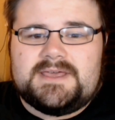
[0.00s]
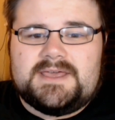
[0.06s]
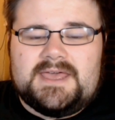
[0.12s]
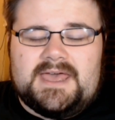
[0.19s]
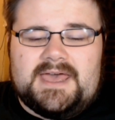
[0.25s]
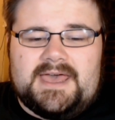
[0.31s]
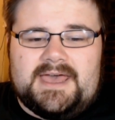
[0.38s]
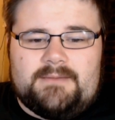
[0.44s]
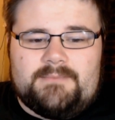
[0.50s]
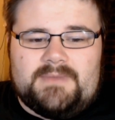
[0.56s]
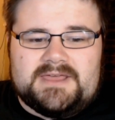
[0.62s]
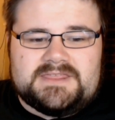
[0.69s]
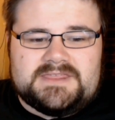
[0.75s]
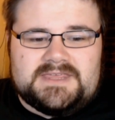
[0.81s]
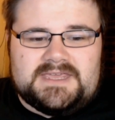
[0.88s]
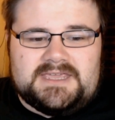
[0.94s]
I
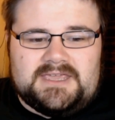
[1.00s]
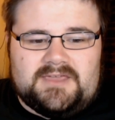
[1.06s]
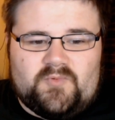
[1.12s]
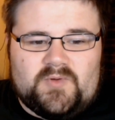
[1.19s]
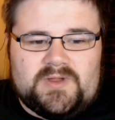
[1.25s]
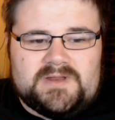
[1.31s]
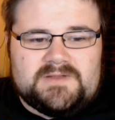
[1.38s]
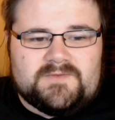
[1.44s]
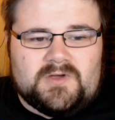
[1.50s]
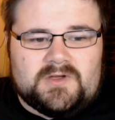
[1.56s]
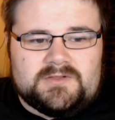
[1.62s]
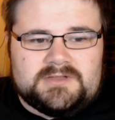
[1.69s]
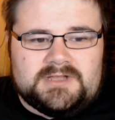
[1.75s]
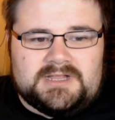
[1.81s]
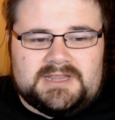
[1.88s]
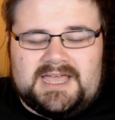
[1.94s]
think if we'd have
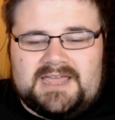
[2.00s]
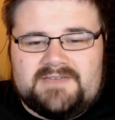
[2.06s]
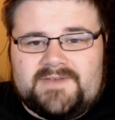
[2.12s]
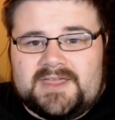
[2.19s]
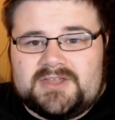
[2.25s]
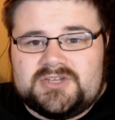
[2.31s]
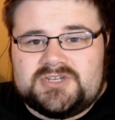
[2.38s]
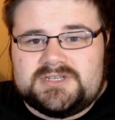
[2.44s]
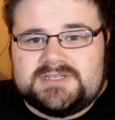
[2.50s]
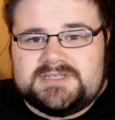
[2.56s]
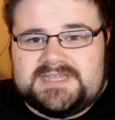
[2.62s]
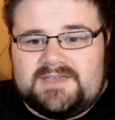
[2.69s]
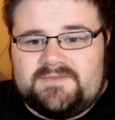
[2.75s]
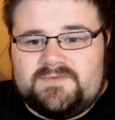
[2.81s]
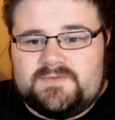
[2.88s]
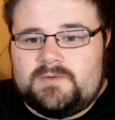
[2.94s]
gotten a live-action
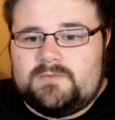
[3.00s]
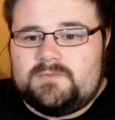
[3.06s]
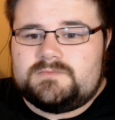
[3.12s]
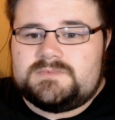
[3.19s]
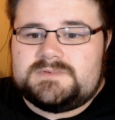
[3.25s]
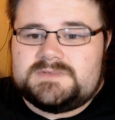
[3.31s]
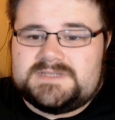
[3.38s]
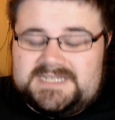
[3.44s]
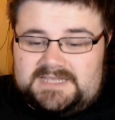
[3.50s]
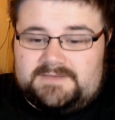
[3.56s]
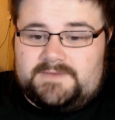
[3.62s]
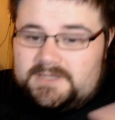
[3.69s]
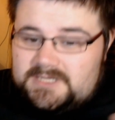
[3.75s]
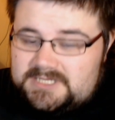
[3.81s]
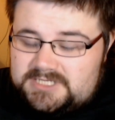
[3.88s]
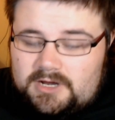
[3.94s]
Death Note
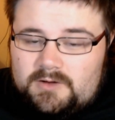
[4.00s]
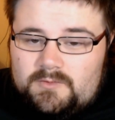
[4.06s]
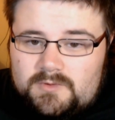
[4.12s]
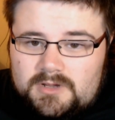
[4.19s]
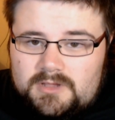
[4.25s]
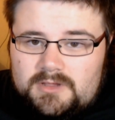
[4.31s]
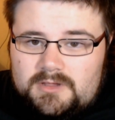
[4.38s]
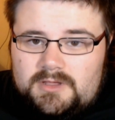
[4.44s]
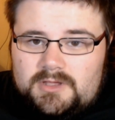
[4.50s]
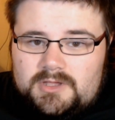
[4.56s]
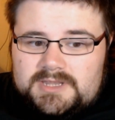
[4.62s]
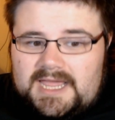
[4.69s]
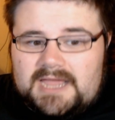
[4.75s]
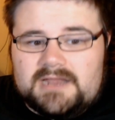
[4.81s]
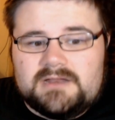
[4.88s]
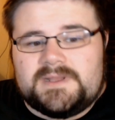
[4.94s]
TV show,
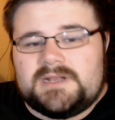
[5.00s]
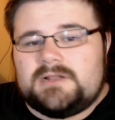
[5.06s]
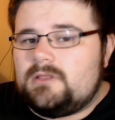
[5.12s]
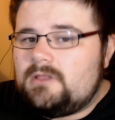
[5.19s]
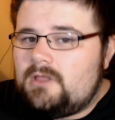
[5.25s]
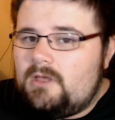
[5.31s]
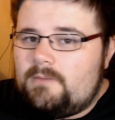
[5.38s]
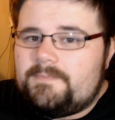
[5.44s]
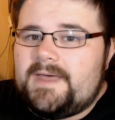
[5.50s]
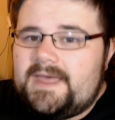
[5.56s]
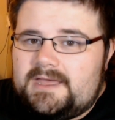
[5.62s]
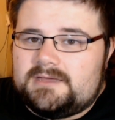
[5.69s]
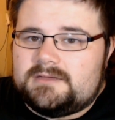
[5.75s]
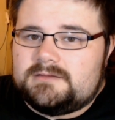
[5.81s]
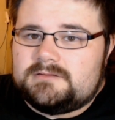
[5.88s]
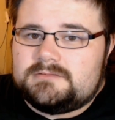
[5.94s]
that would have been a lot
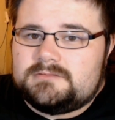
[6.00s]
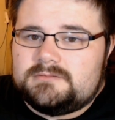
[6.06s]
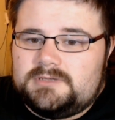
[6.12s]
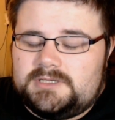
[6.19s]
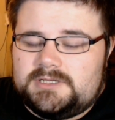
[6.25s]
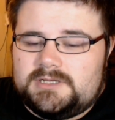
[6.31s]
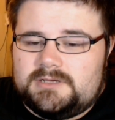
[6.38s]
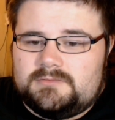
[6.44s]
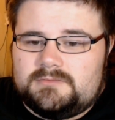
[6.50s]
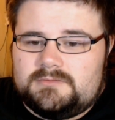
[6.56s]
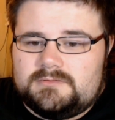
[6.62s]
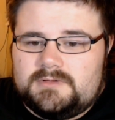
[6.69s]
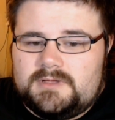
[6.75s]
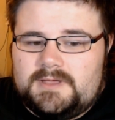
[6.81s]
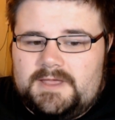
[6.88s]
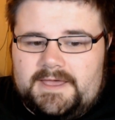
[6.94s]
better. You
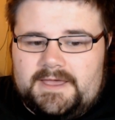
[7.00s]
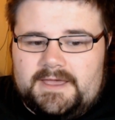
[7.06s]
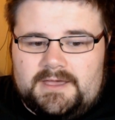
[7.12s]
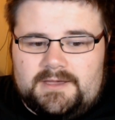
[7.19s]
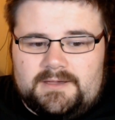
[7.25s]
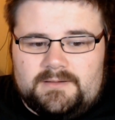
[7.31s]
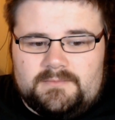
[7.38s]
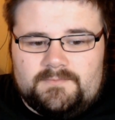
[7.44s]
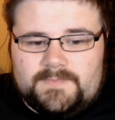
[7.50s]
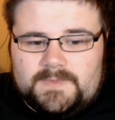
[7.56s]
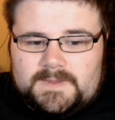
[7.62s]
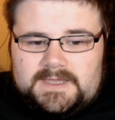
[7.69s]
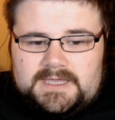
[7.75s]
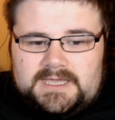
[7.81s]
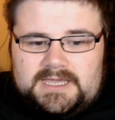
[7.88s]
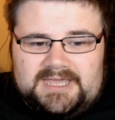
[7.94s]
know,
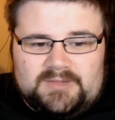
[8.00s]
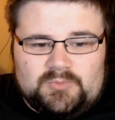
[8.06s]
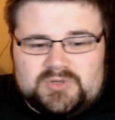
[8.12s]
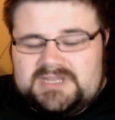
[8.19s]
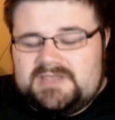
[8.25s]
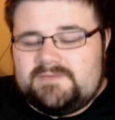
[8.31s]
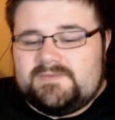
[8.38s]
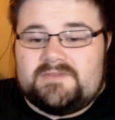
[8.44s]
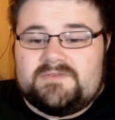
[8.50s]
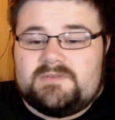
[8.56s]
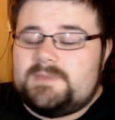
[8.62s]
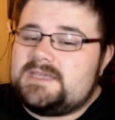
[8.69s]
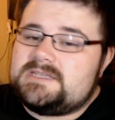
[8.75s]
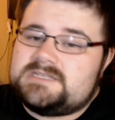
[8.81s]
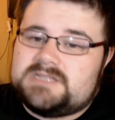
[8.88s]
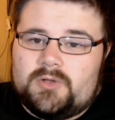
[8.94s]
it wouldn't even have to
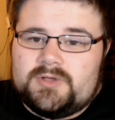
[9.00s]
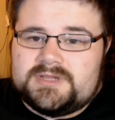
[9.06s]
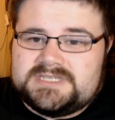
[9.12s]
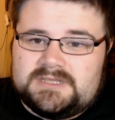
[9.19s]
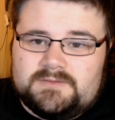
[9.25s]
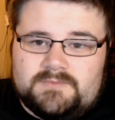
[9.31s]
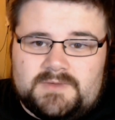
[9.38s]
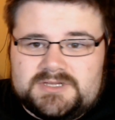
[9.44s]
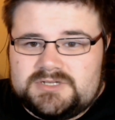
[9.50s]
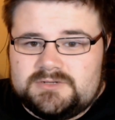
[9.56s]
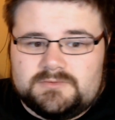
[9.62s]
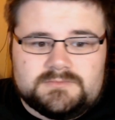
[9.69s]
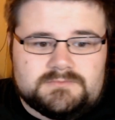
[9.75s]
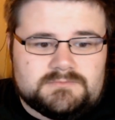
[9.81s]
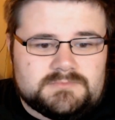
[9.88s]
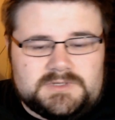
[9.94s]
be as long as the
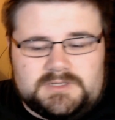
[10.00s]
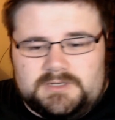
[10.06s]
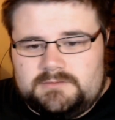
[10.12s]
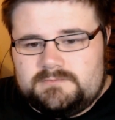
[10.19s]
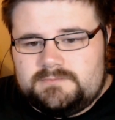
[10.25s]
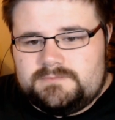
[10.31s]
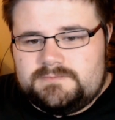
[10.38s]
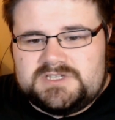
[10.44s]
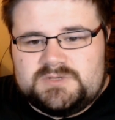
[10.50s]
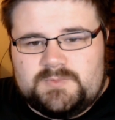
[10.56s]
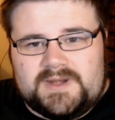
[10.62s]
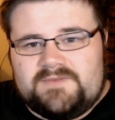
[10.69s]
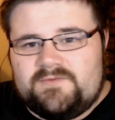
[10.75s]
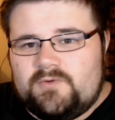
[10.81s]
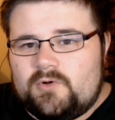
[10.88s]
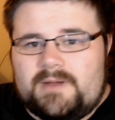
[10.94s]
original. You know,
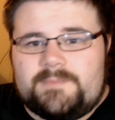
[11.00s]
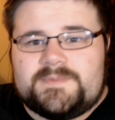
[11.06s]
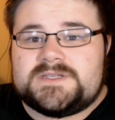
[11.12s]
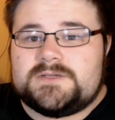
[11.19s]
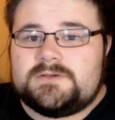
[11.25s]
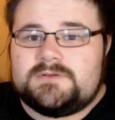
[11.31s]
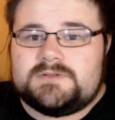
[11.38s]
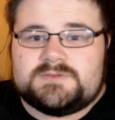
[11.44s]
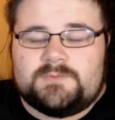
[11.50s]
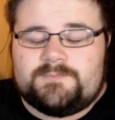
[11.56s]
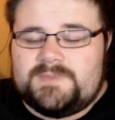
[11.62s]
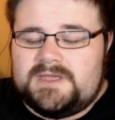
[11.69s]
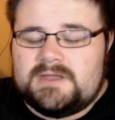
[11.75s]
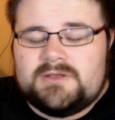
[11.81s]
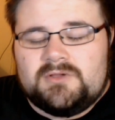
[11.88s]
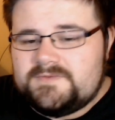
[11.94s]
24 episodes would
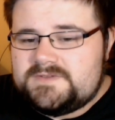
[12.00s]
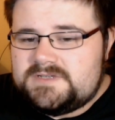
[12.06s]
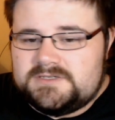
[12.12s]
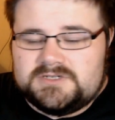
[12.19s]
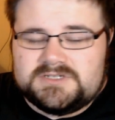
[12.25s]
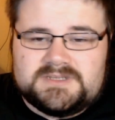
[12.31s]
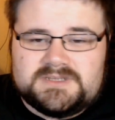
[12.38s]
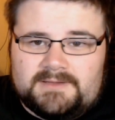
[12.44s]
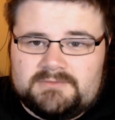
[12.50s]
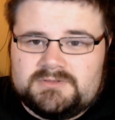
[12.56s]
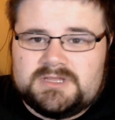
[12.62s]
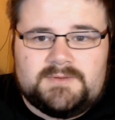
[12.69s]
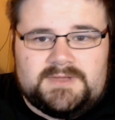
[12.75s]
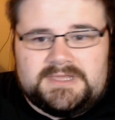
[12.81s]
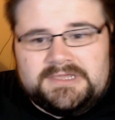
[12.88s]
be enough to just about do it.